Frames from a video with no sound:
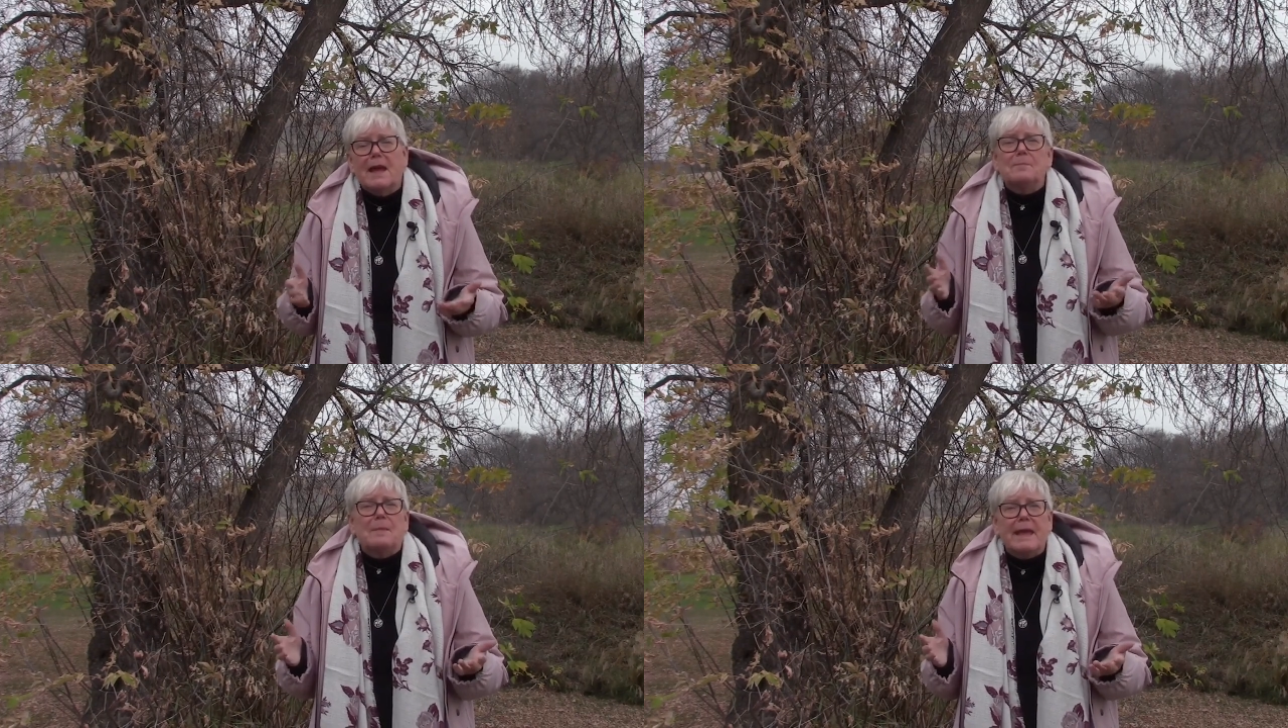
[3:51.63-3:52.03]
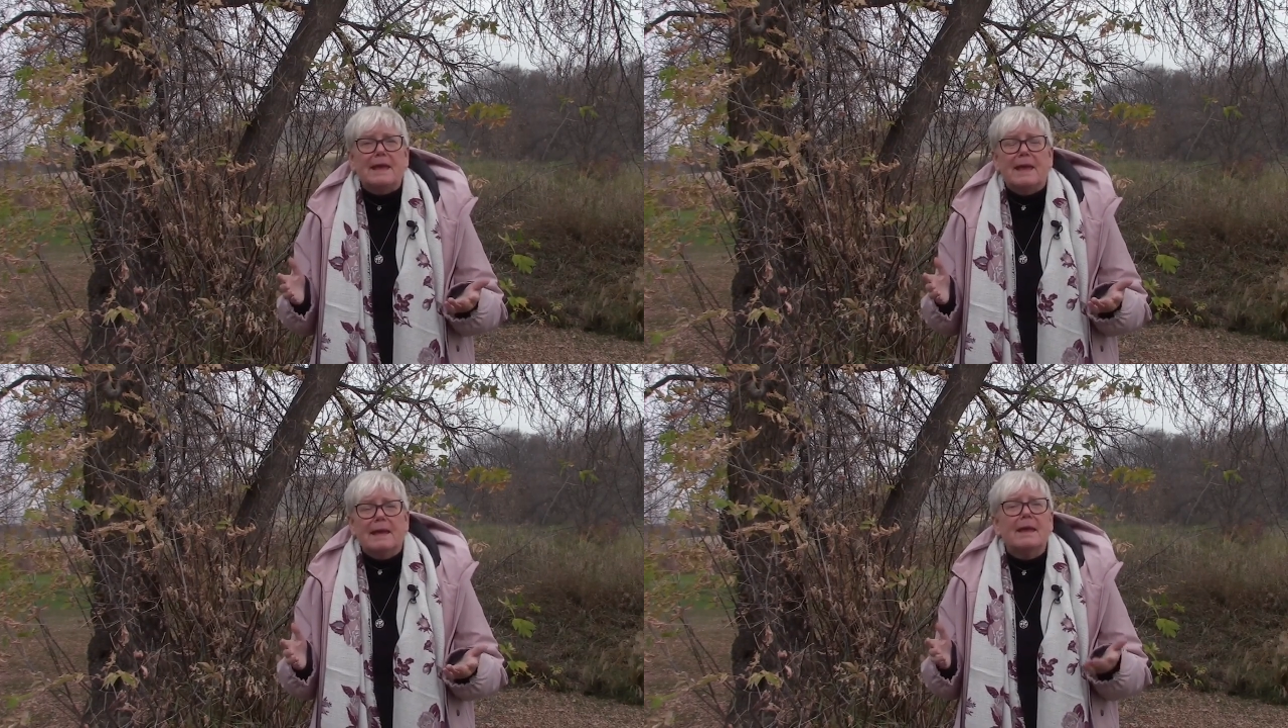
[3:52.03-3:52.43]
and
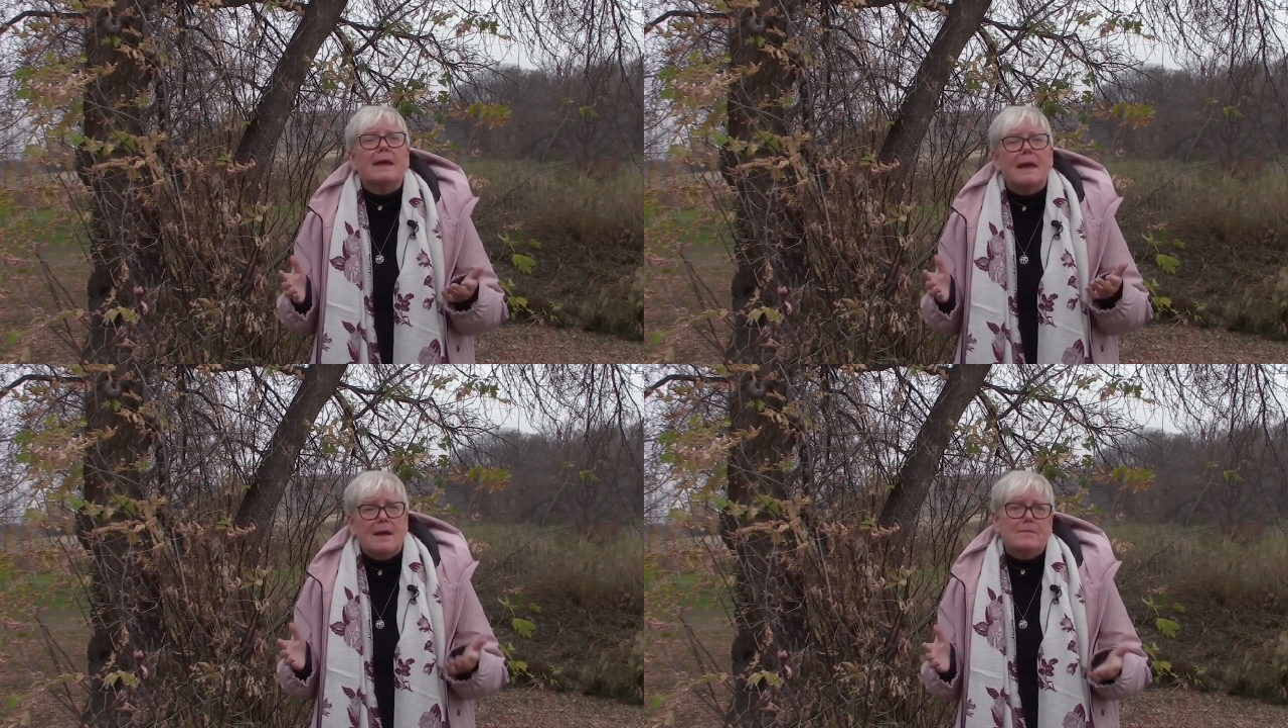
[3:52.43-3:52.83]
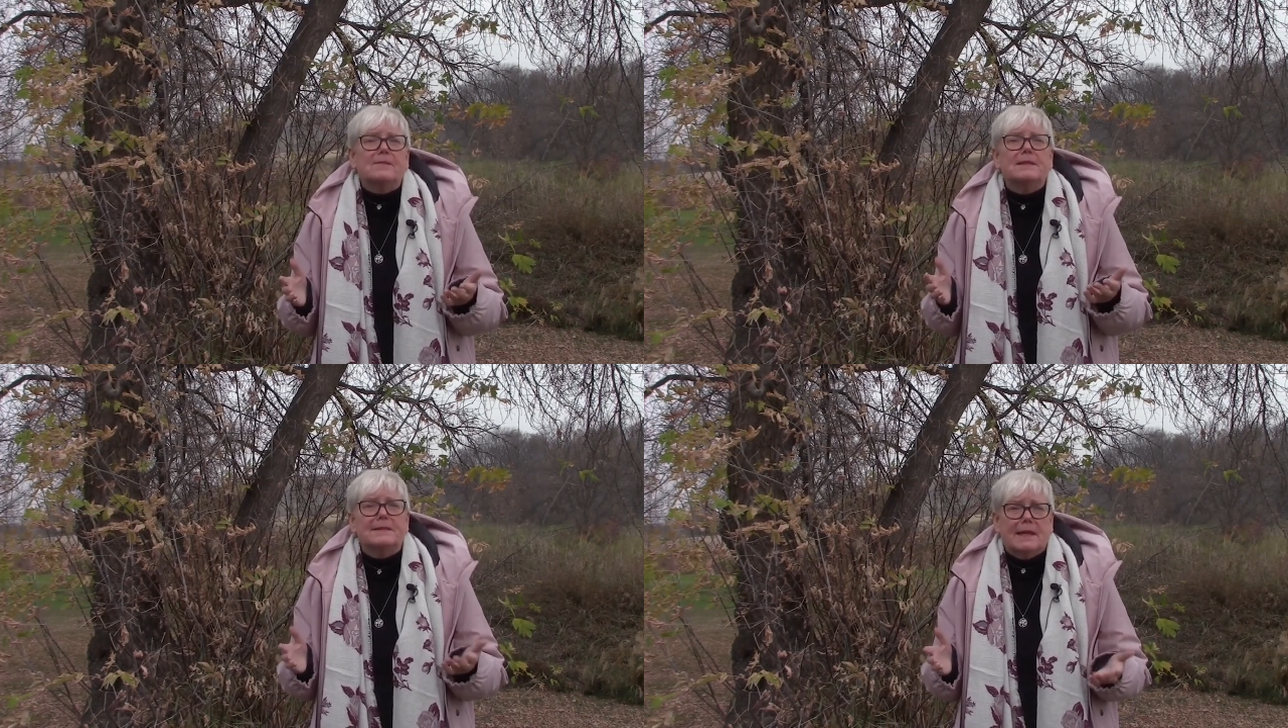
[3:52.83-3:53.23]
making
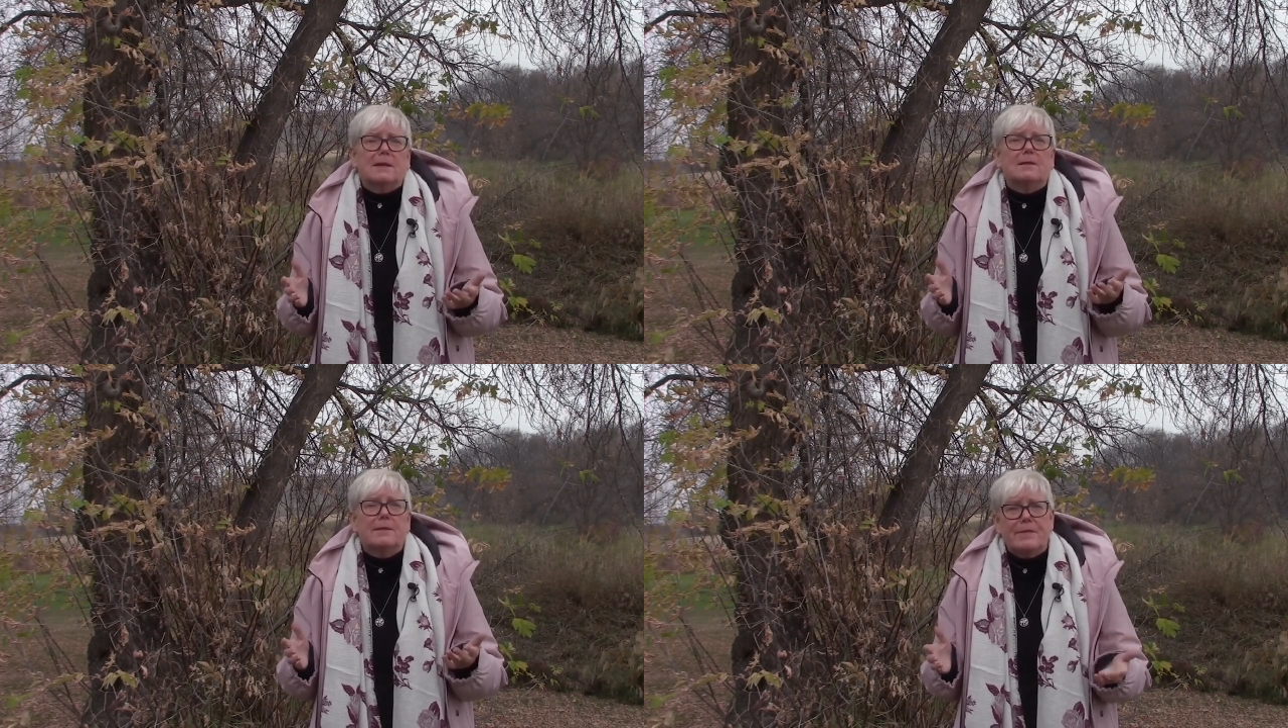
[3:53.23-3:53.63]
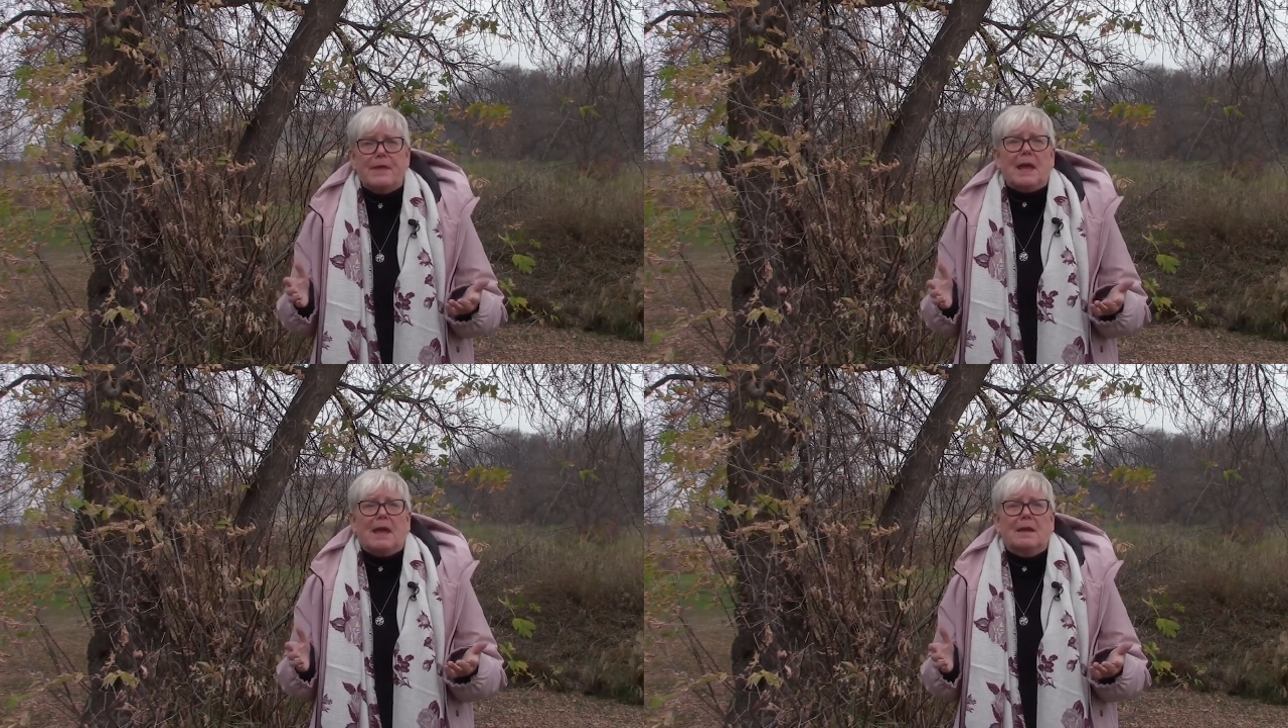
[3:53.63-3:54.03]
every single
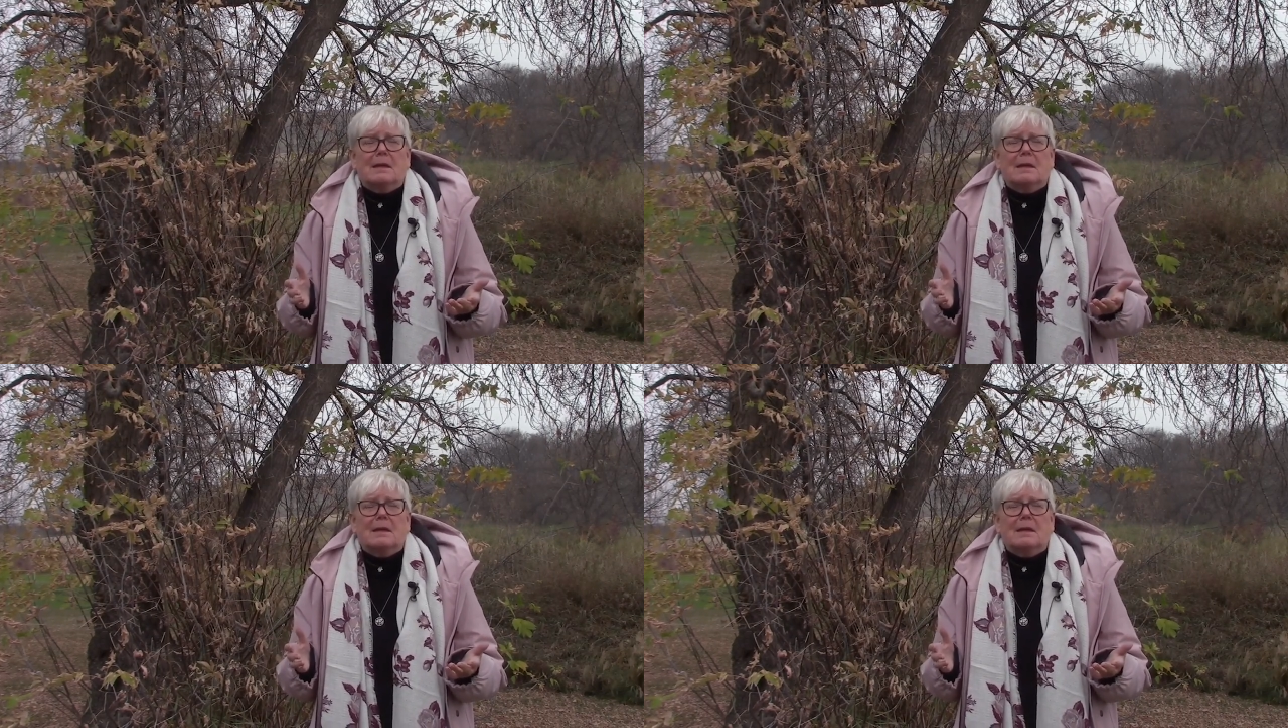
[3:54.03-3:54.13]
thing.